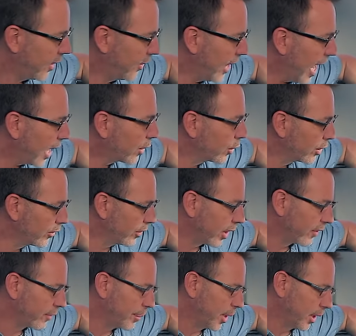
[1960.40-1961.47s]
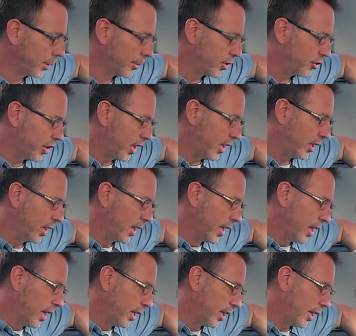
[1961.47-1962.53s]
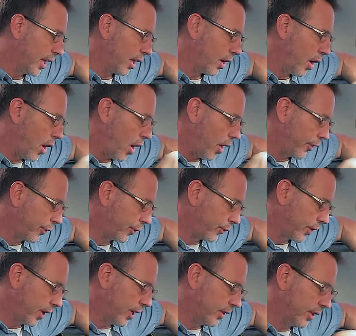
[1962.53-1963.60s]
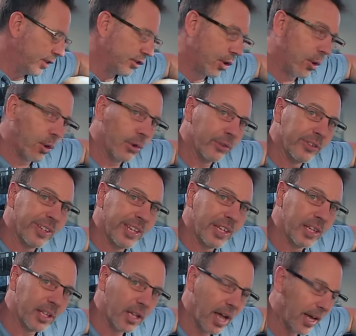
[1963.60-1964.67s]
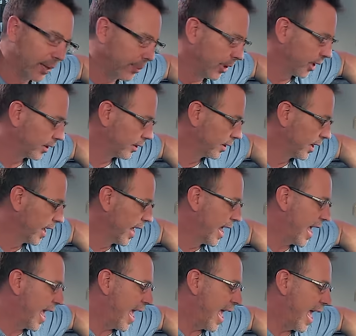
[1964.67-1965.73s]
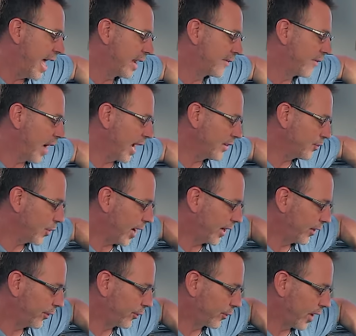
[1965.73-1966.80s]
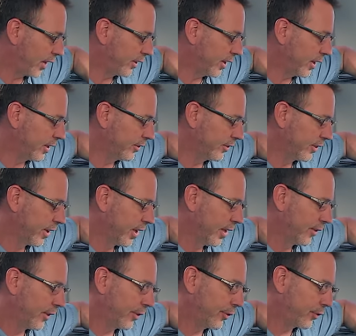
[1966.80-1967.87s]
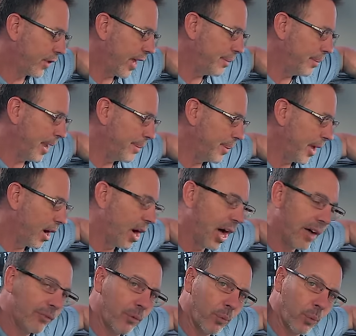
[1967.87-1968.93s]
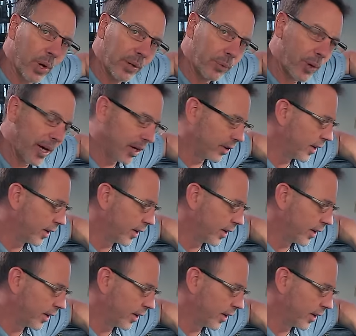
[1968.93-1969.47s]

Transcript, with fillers: the accuracy of our milling machine to get all three of these holes in alignment. And if I try to thread this, the thread may be off one way or